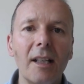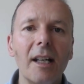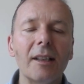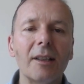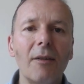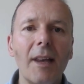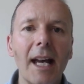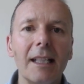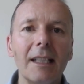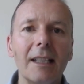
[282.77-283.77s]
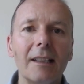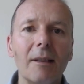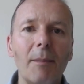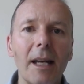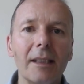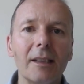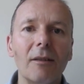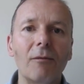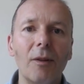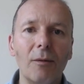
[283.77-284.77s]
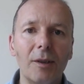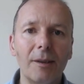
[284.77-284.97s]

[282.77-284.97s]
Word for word: So that is the best route.